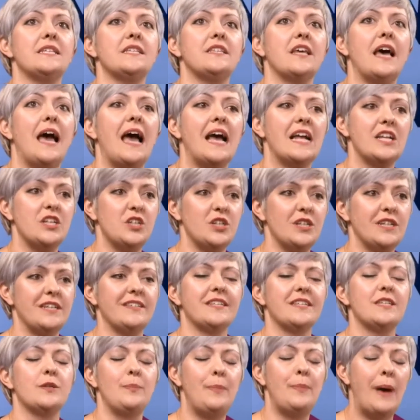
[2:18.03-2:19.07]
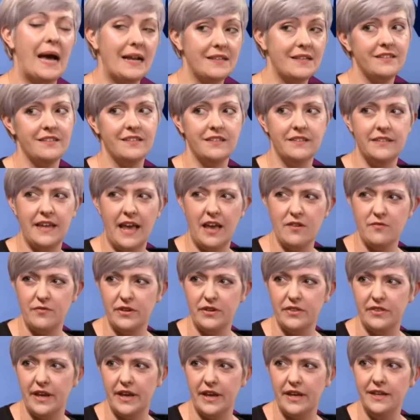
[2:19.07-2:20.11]
that actually there's a pattern to
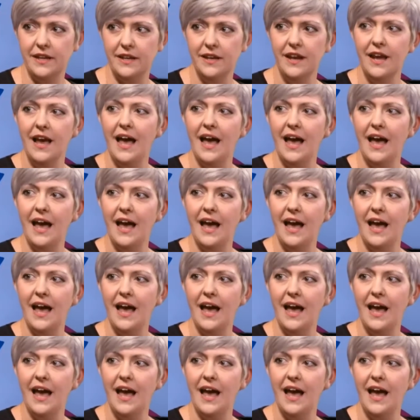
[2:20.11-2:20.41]
everything mm.